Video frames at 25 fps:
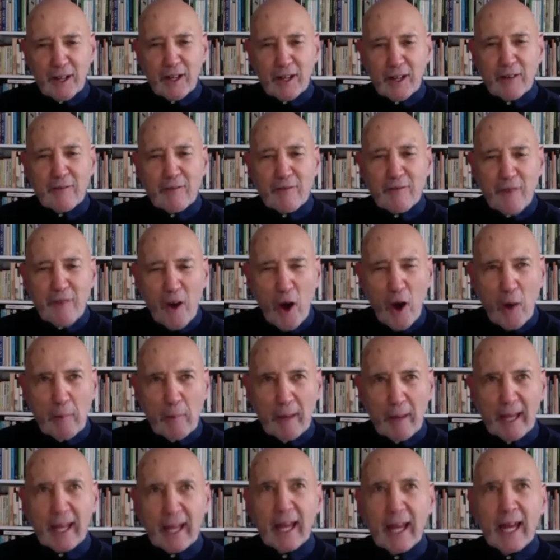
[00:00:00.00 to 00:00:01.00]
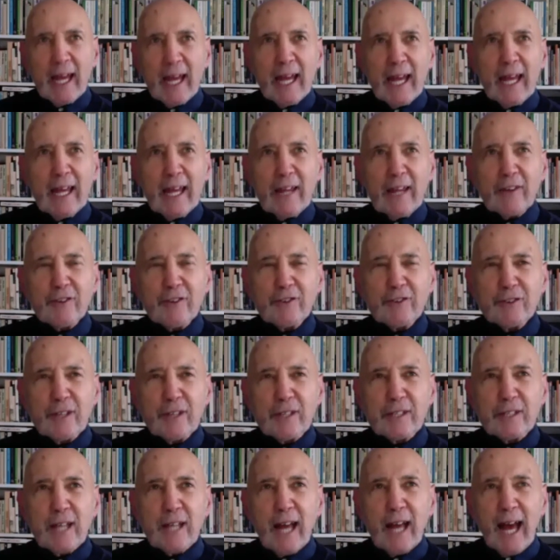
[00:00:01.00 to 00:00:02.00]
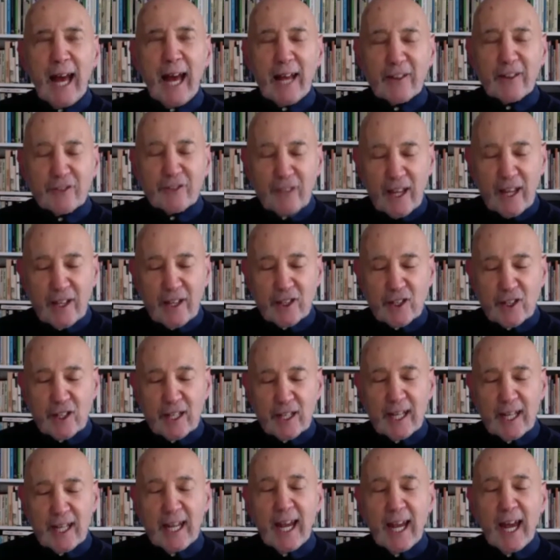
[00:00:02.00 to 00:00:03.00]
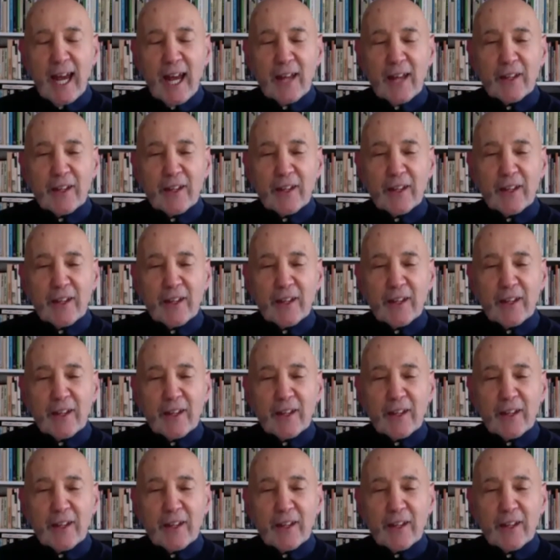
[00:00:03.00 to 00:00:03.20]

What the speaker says: confirming, is that essentially